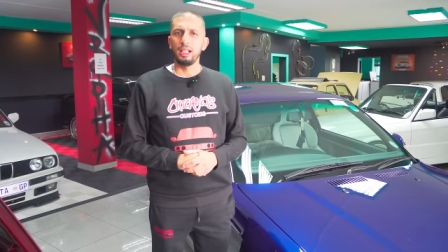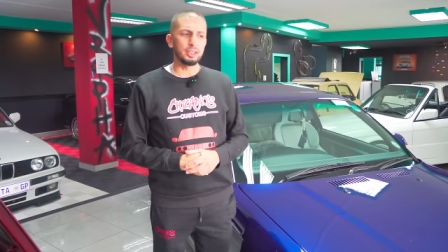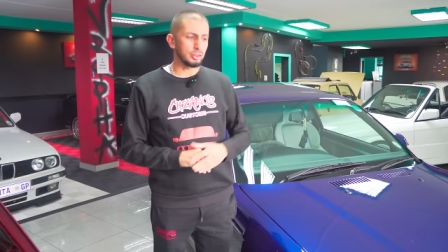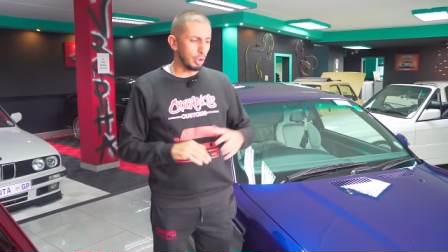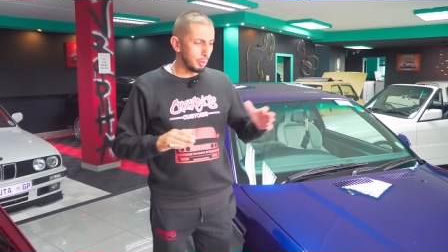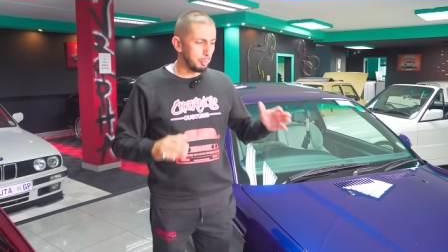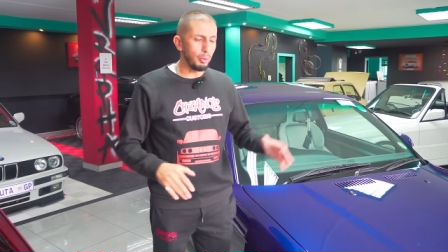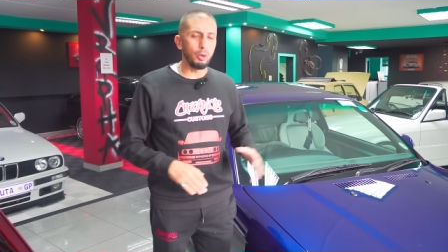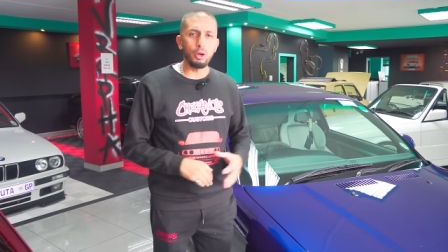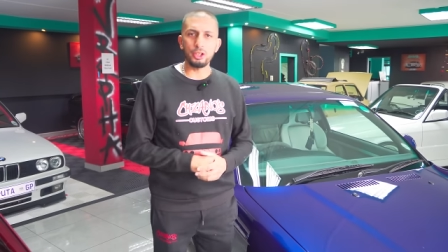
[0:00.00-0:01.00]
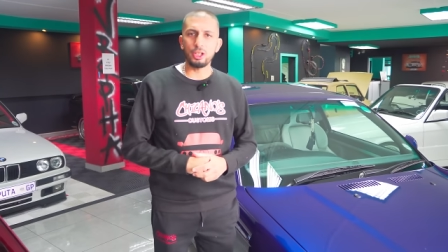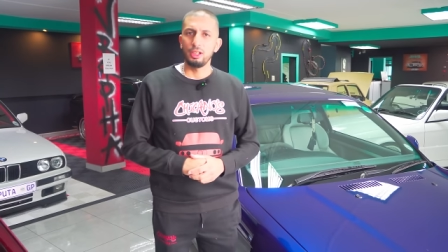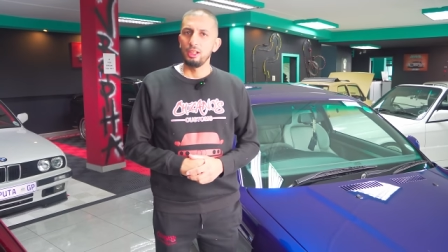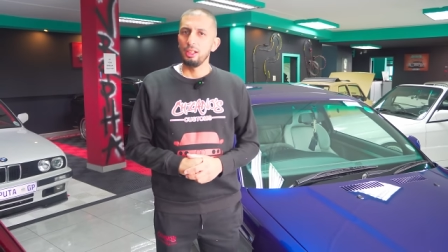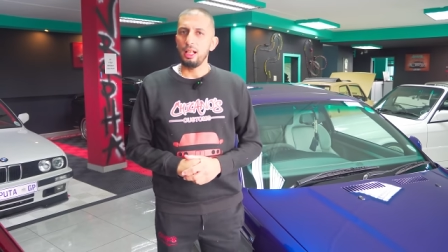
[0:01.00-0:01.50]
He's got a Porsche.
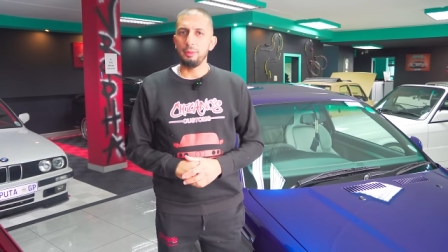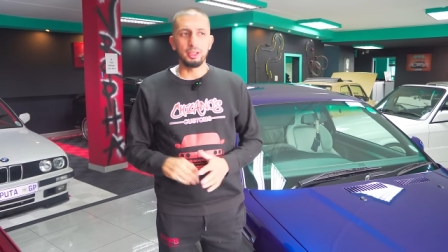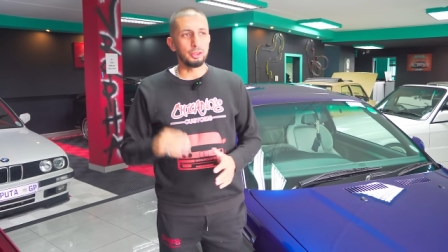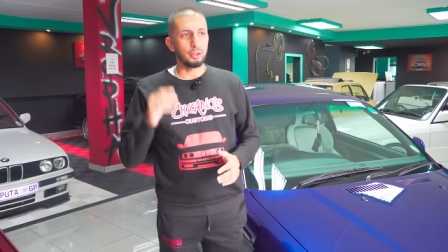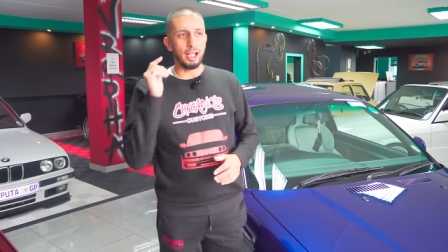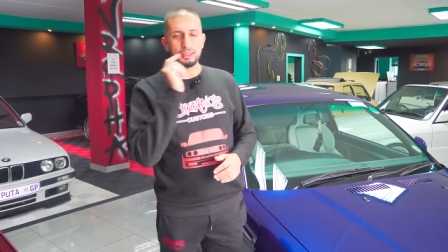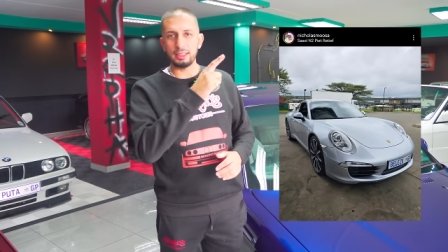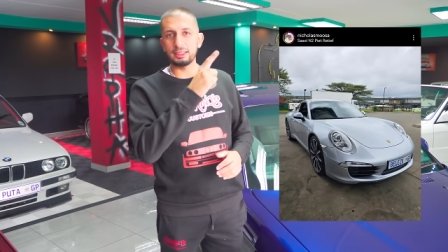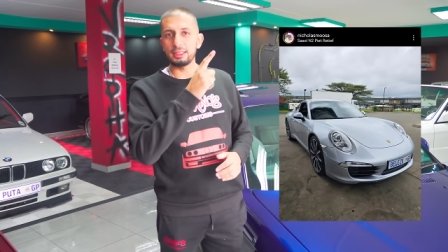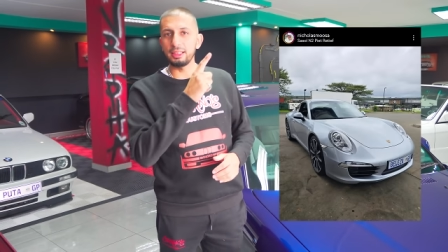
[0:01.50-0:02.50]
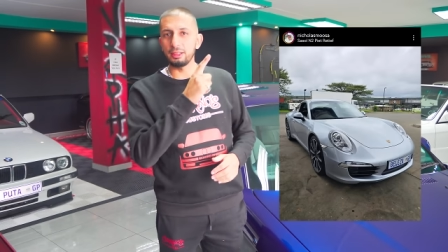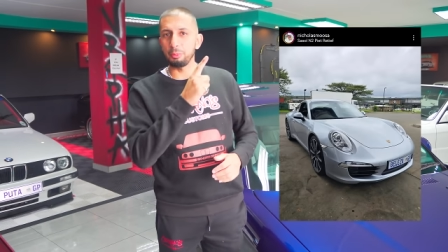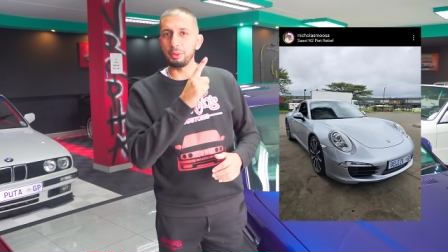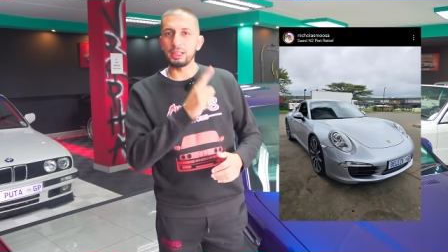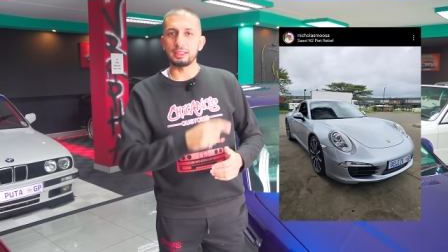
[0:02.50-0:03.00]
I mean, you guys can see the
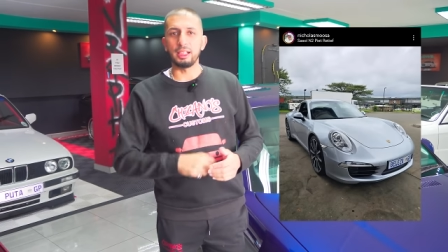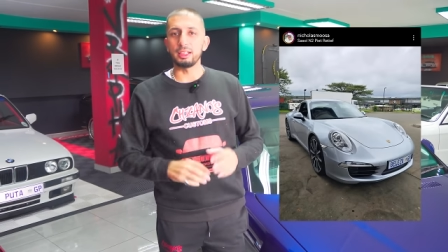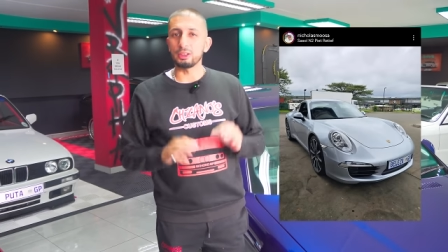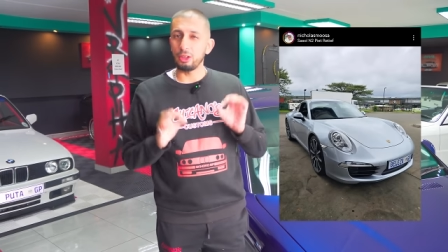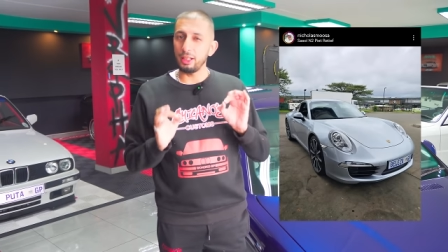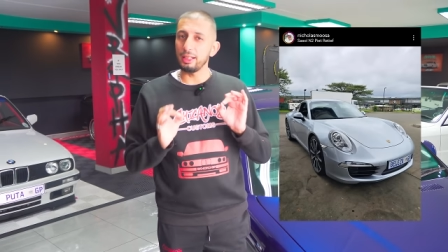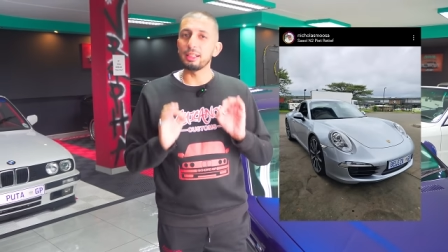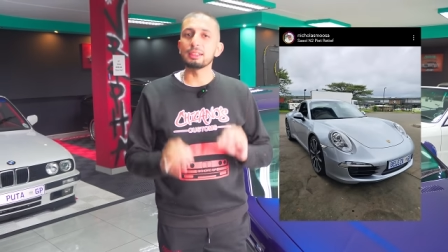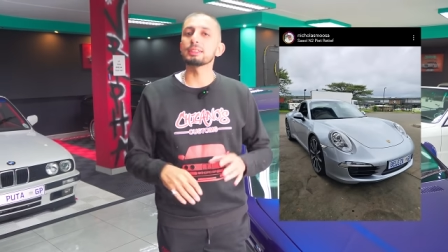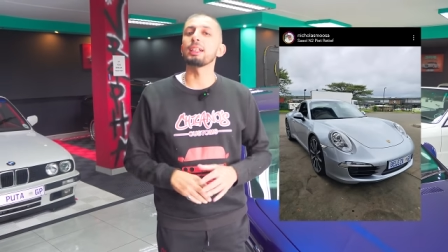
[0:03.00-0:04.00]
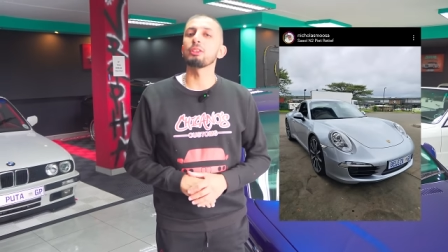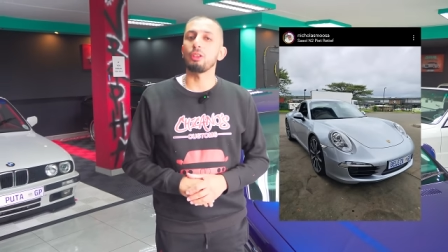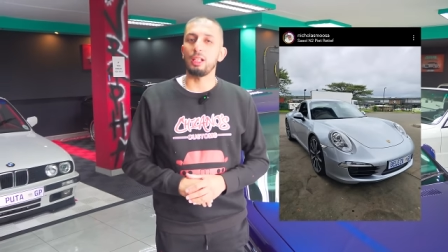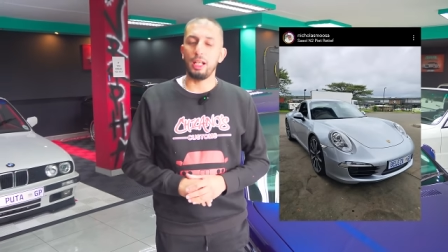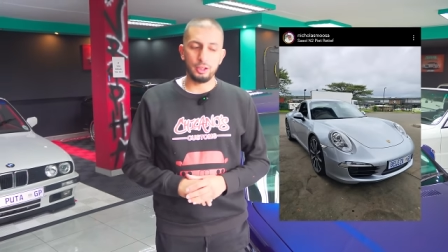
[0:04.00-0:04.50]
pics here. He's got an insane
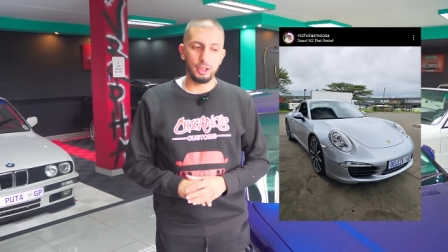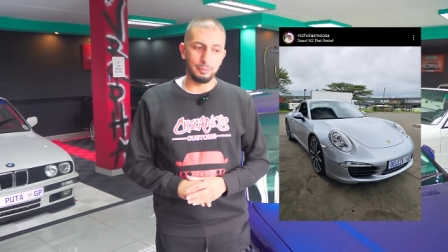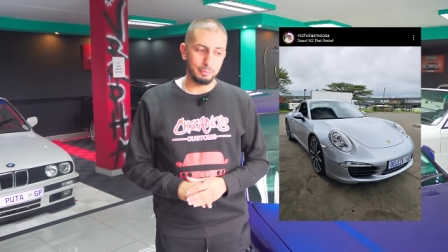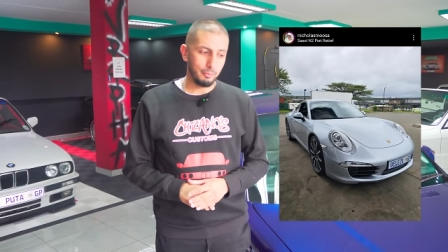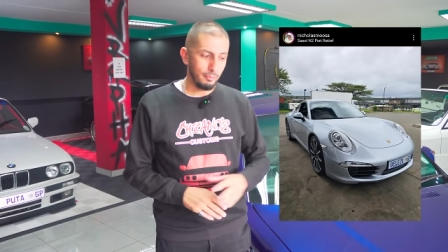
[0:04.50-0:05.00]
collection.